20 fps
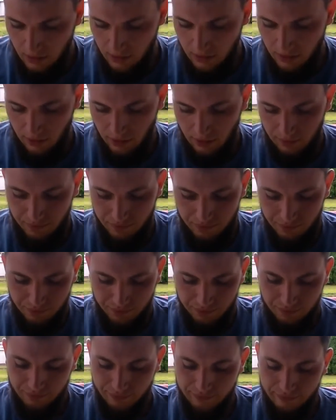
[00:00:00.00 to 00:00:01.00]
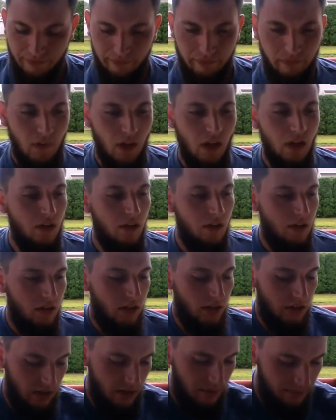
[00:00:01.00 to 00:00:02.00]
So
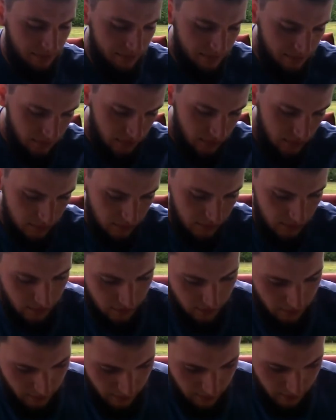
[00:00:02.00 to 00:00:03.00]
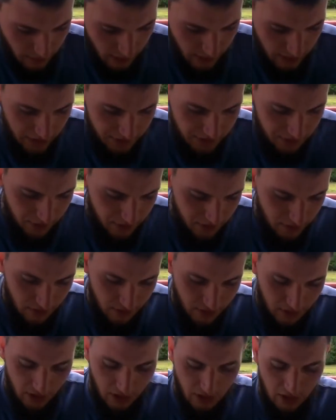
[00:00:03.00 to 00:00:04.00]
I guess
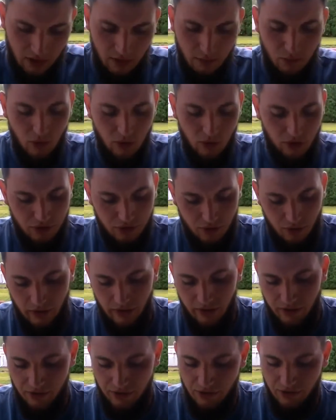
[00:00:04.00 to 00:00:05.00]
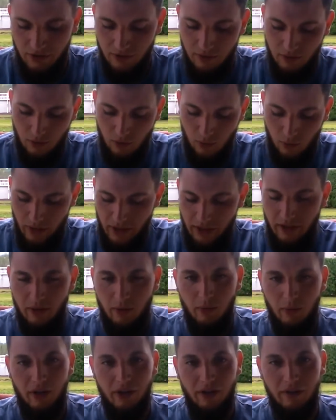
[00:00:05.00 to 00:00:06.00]
the moral of the story is
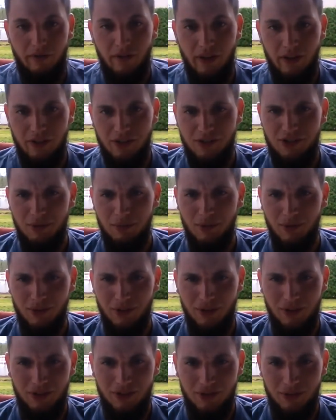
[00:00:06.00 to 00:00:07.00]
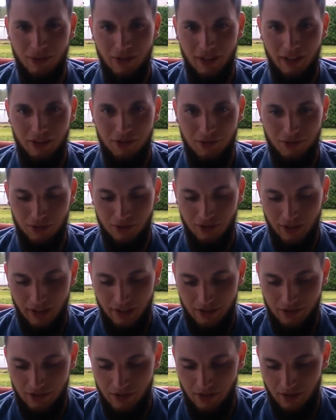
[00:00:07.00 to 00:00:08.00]
we are very similar to the
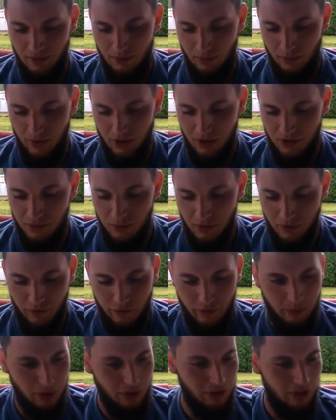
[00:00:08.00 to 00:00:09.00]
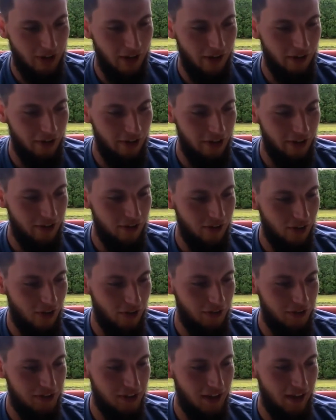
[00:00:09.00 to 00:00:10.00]
Israelites. We just want familiarity all
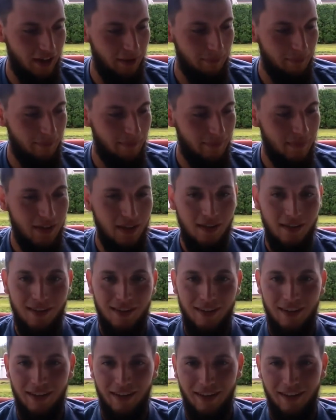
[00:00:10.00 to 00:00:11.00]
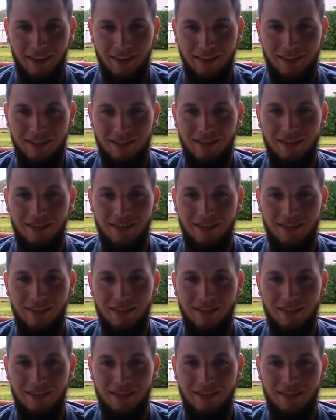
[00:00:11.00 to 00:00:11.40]
the time, and